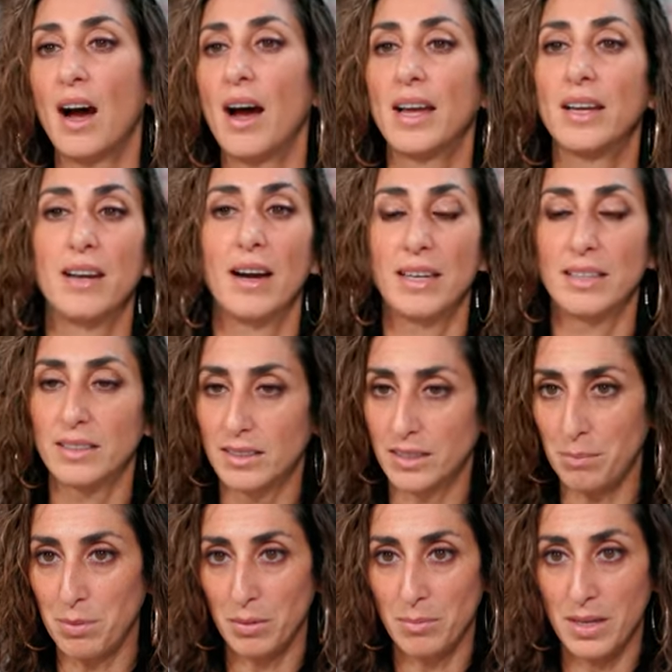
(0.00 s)
iodine
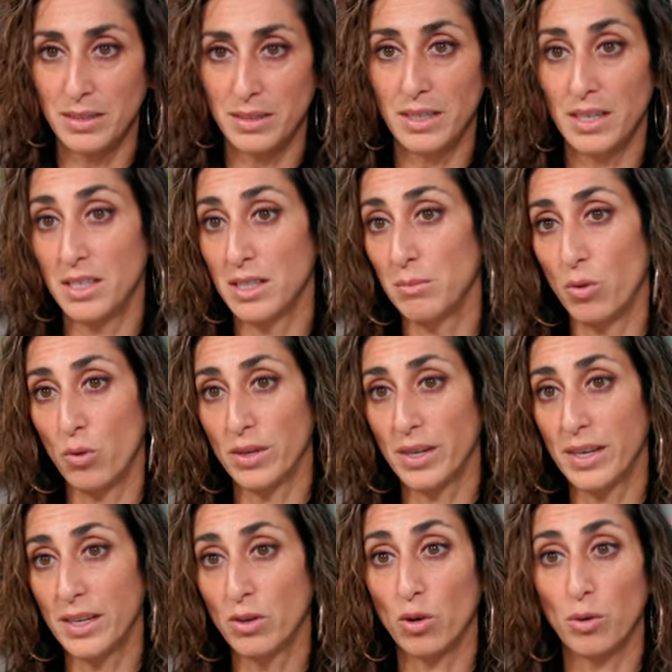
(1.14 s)
supplement in the
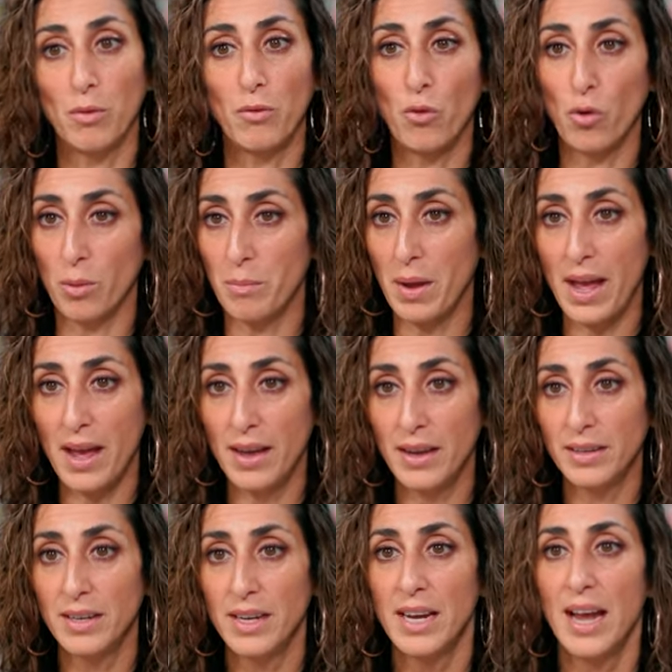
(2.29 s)
morning or before
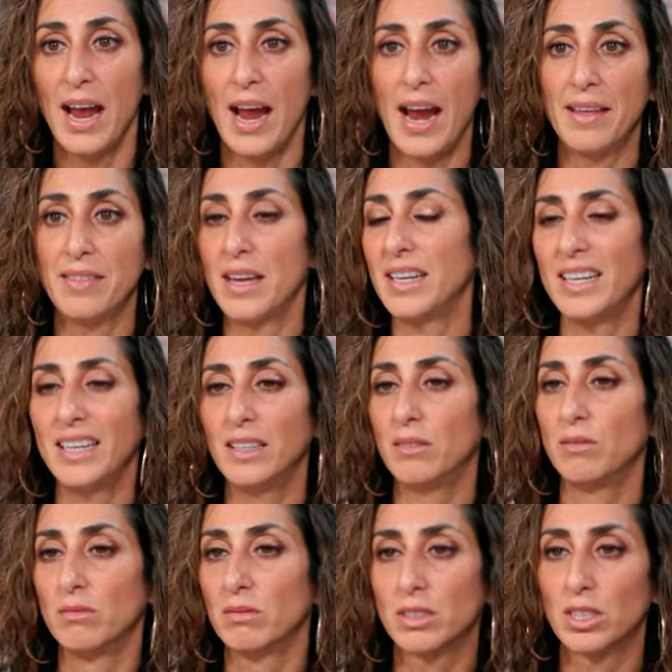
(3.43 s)
bed and then
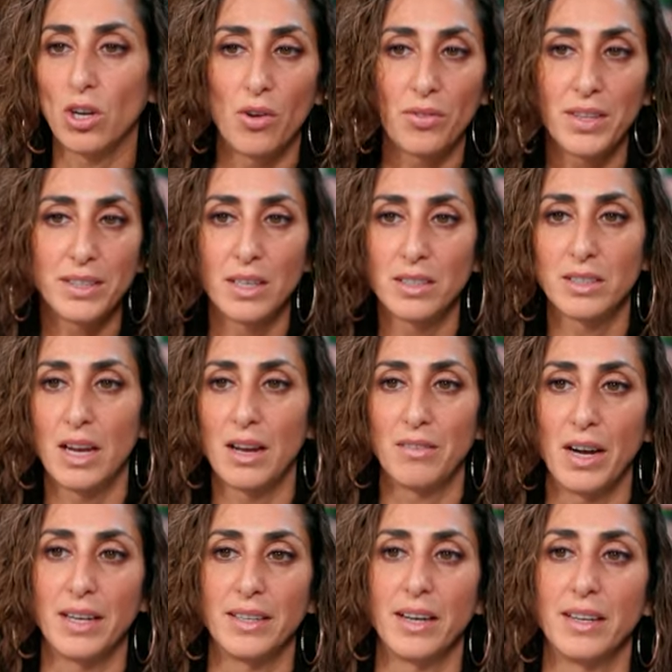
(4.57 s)
eat salt that doesn't have
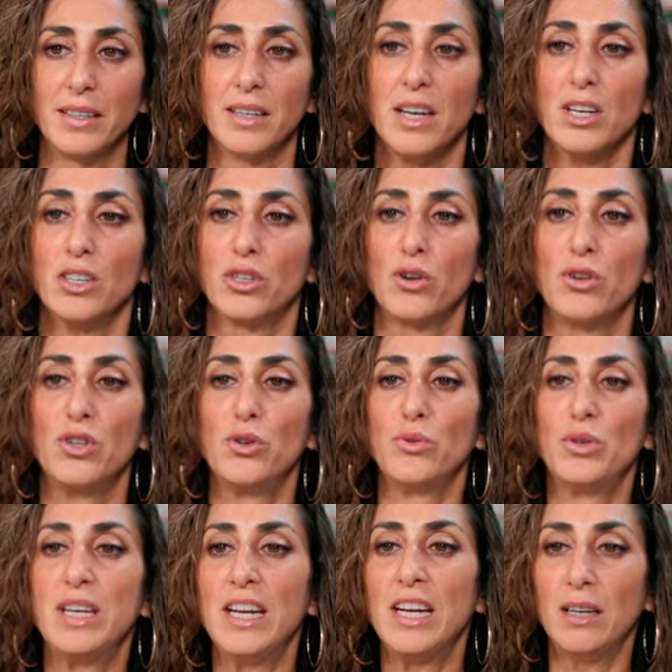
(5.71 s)
iodine. So you
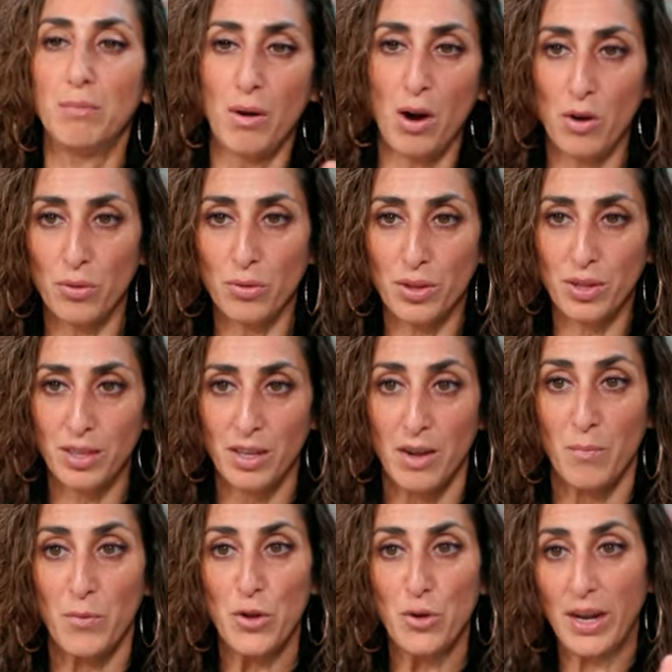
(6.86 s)
need both.
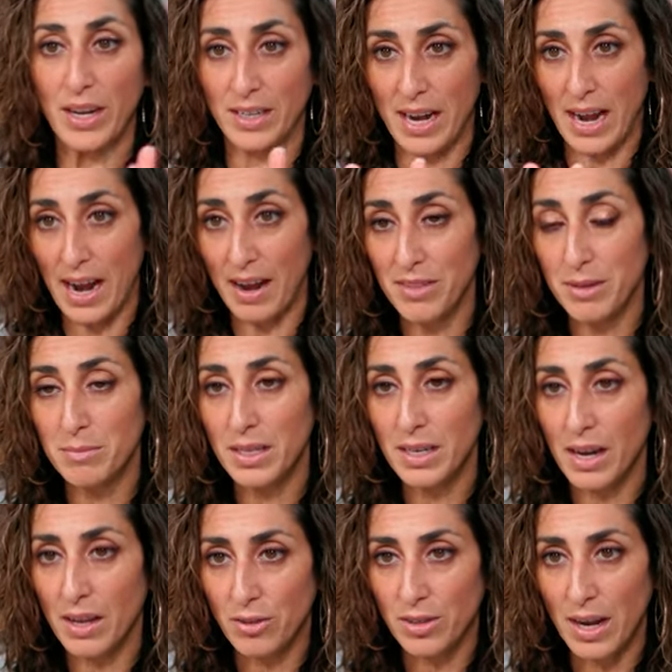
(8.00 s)
You can have them
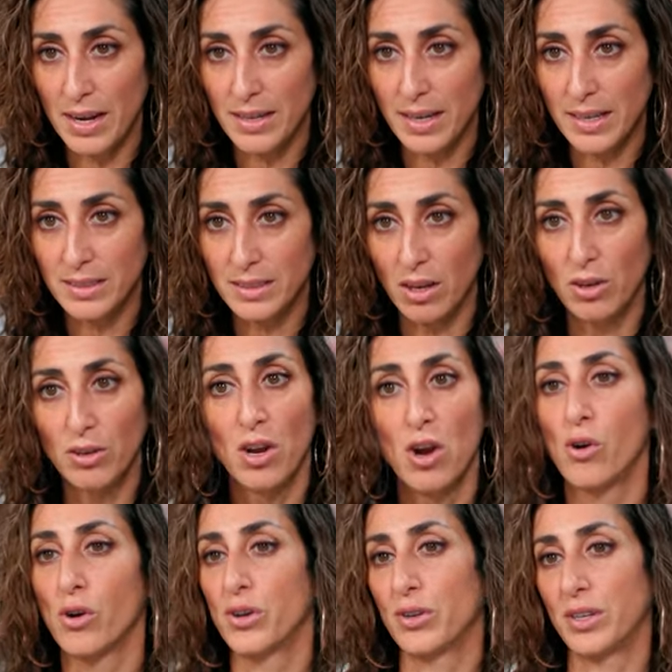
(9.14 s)
together in iodized salt,
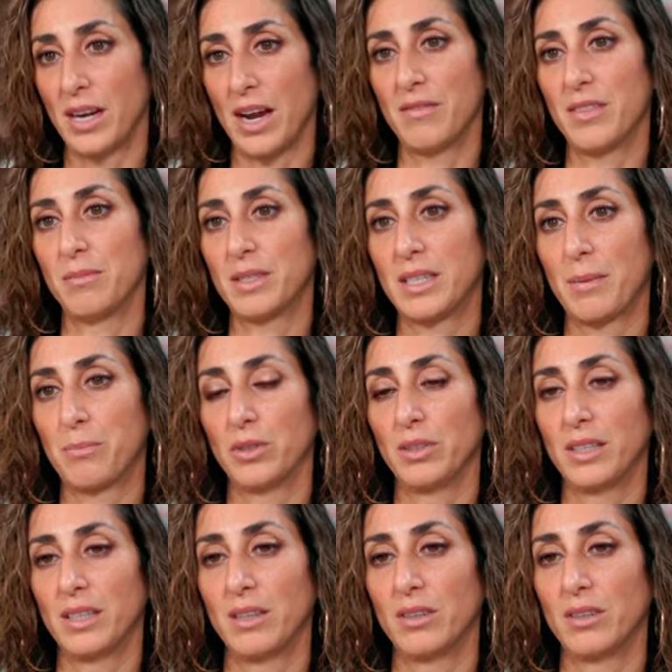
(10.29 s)
or you can have them separately,